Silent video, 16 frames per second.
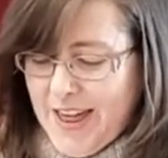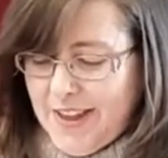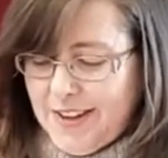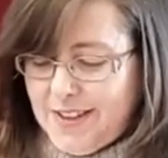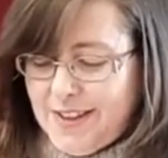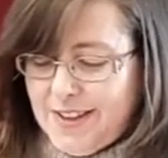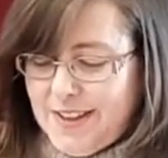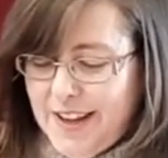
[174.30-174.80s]

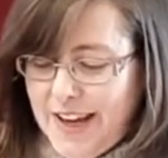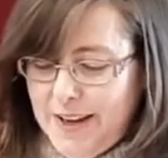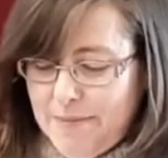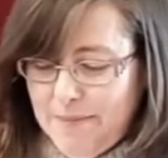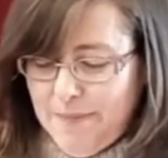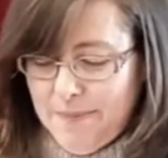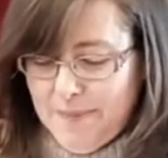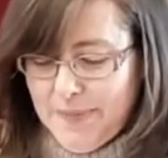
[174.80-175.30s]
This
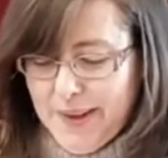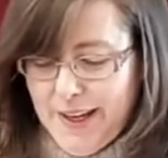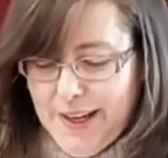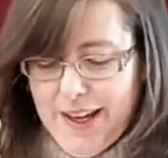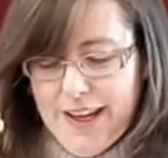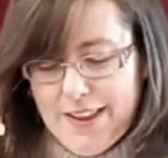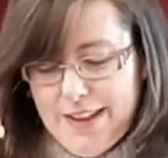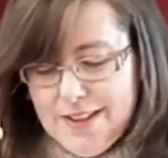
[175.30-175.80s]
theme
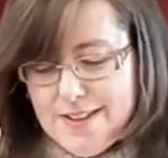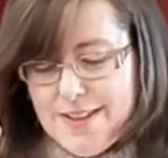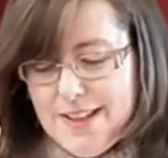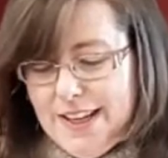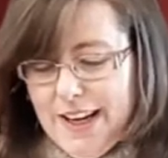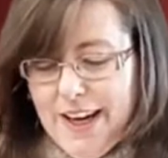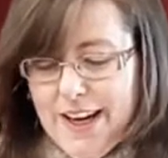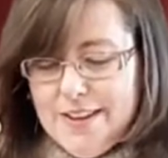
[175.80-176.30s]

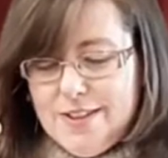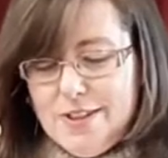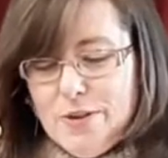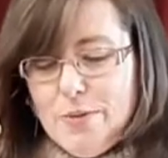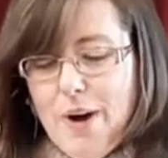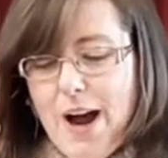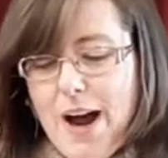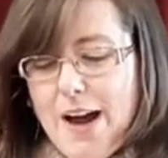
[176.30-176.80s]
this year is
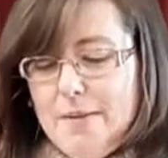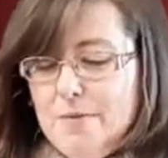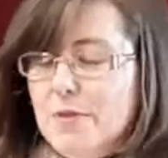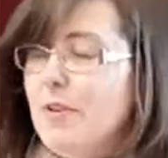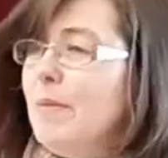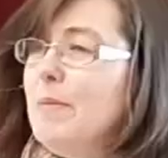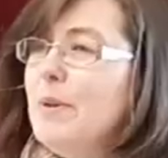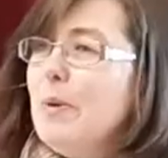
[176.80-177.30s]
derived
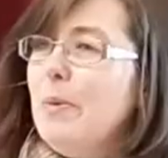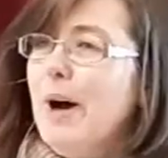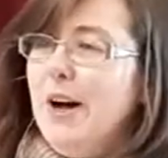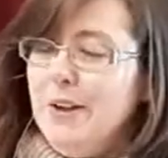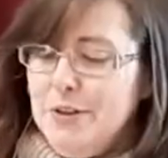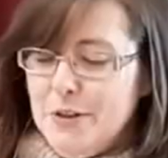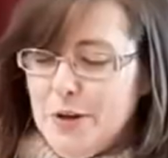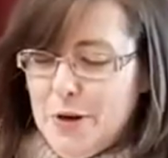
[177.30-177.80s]
from the
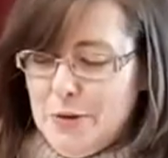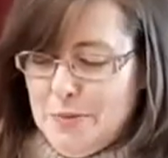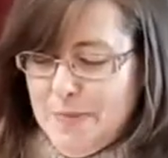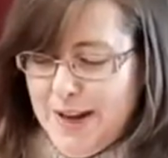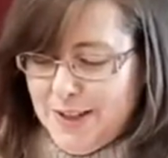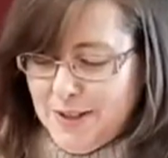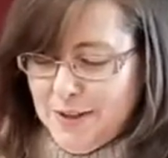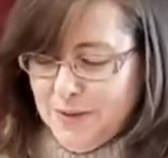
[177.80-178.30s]

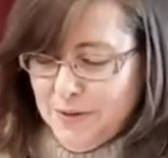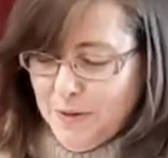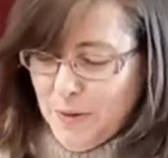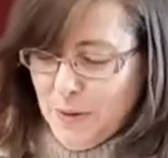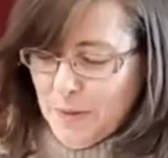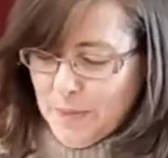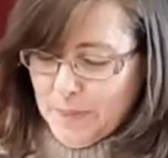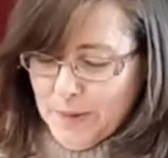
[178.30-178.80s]
well-known
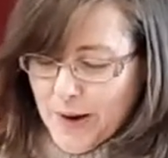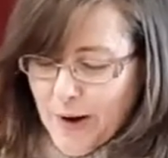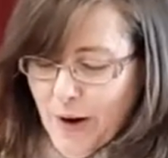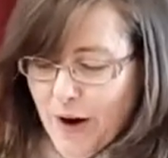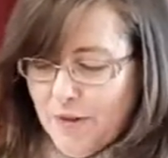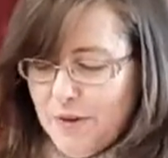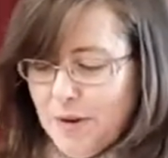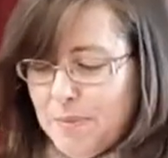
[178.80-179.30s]
metaphor
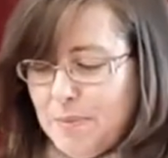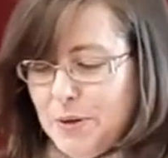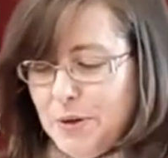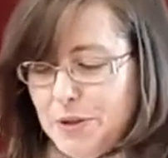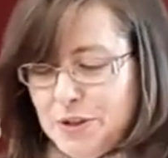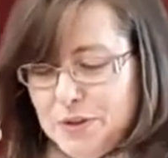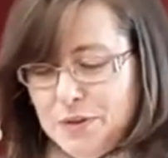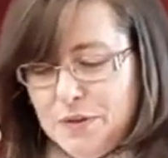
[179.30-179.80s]
of a
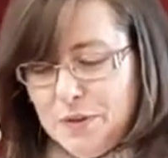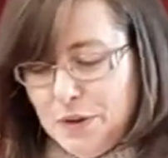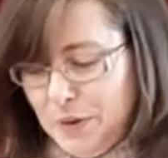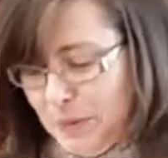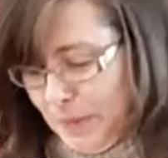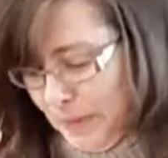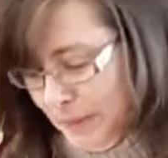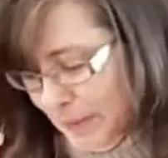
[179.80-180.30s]

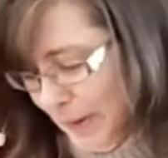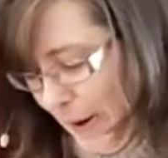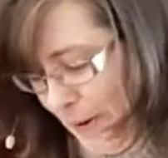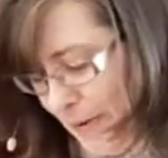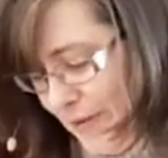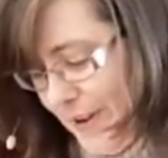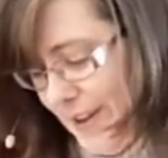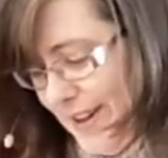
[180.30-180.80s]
beautiful
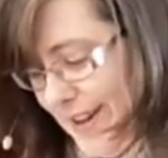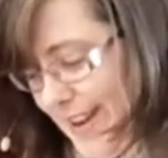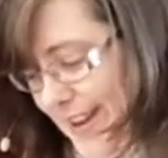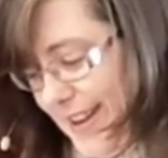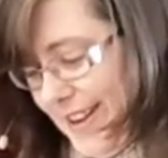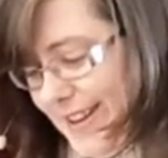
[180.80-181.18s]
woven